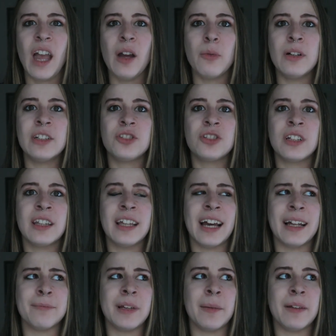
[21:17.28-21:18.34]
I wish
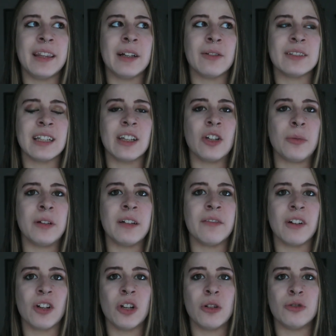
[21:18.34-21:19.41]
that maybe there was a little bit
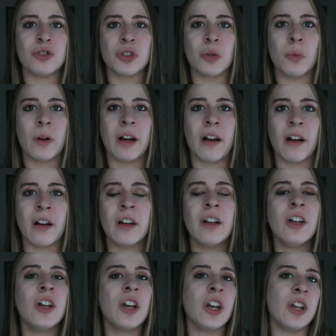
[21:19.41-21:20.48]
of a closure where,
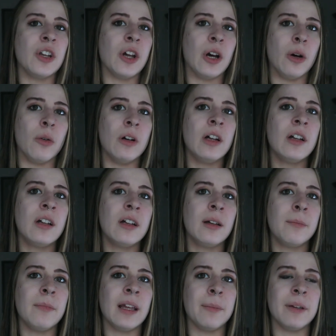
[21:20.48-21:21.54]
you know,
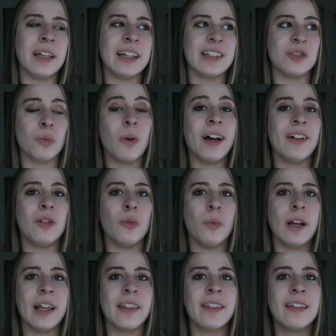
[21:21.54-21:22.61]
maybe as well
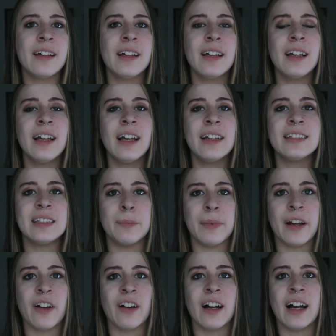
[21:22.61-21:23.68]
with
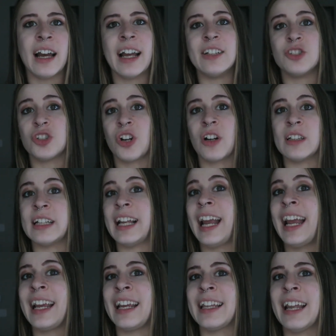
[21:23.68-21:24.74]
Samara and Charlotte
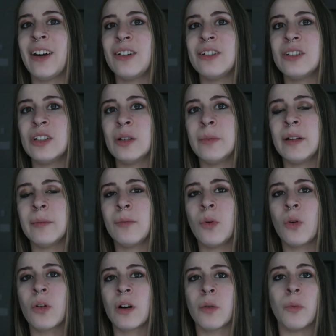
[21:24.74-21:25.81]
hanging out a little bit
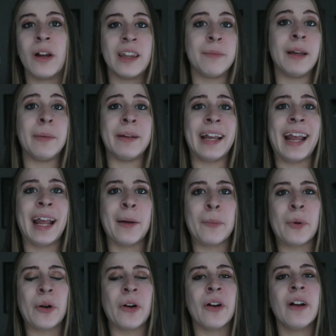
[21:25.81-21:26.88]
more, with maybe
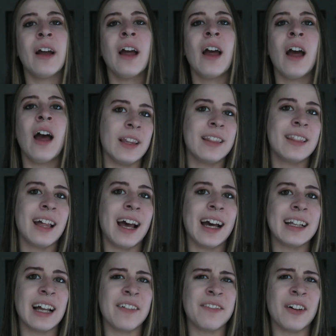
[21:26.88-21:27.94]
Amber. With
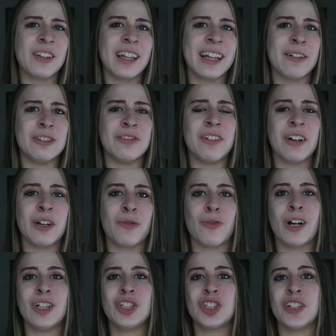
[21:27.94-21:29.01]
that, I felt like it was very
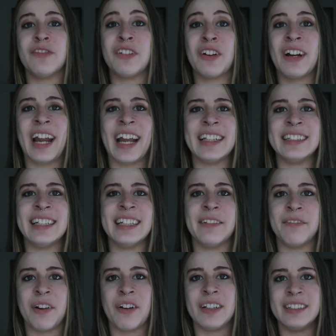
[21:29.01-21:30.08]
rushed and very ended
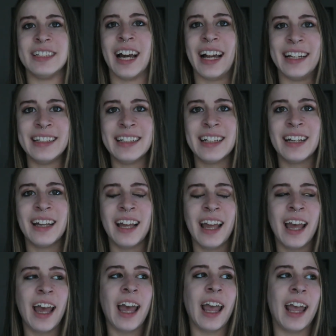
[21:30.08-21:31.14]
and very done.
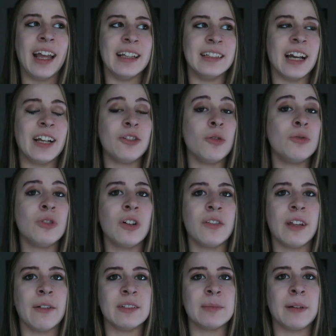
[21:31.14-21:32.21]
And I don't know
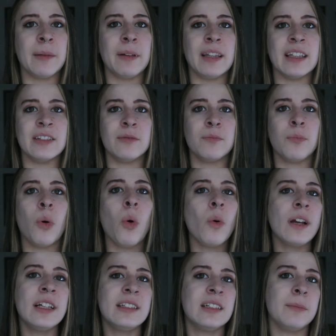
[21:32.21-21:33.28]
if that was maybe the
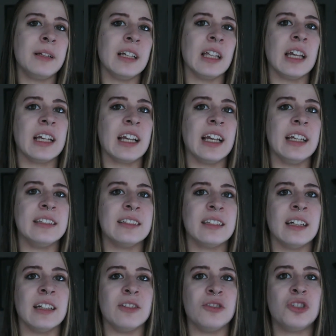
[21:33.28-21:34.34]
point, to be like
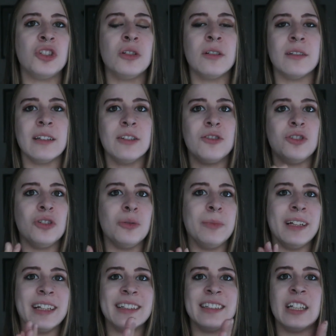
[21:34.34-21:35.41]
it's a to
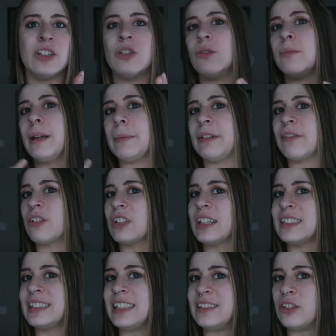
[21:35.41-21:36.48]
be continued maybe for
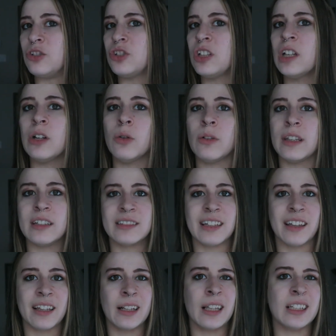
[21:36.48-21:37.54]
a season two. There's
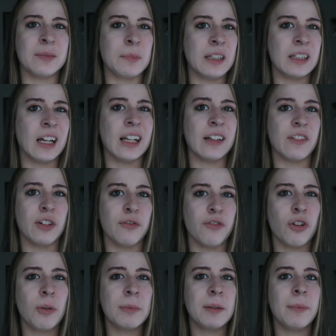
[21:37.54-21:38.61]
nothing that's been kind of
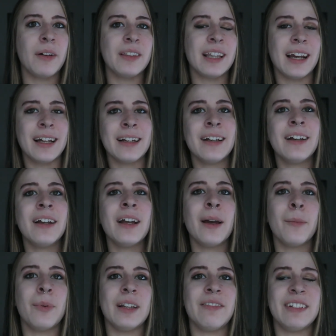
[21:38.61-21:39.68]
confirmed about that.
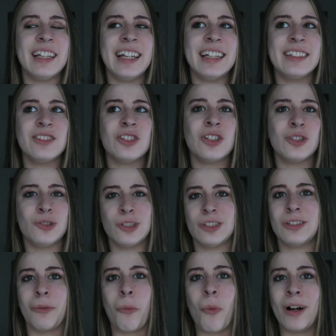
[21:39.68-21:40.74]
But if it is
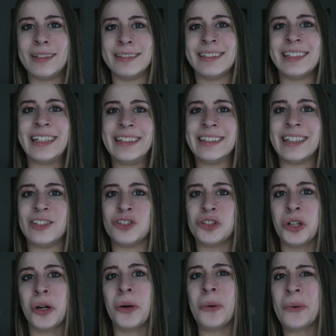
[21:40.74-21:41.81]
just a one season
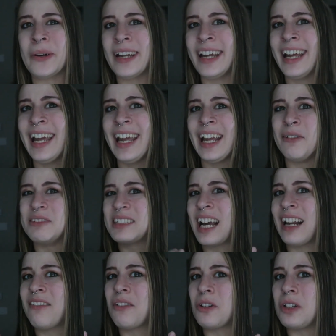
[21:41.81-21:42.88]
show, it was
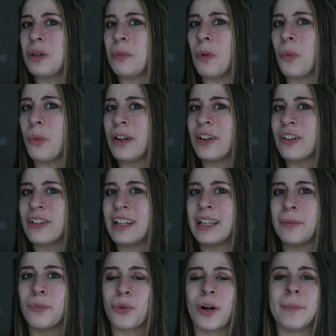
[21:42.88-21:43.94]
kind of a little bit weird
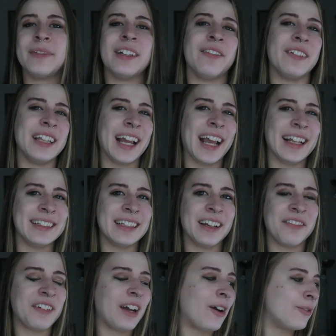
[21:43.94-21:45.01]
and abrupt of an end,
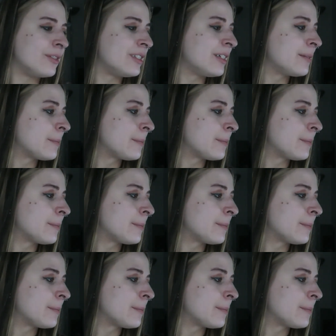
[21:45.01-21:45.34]
I found.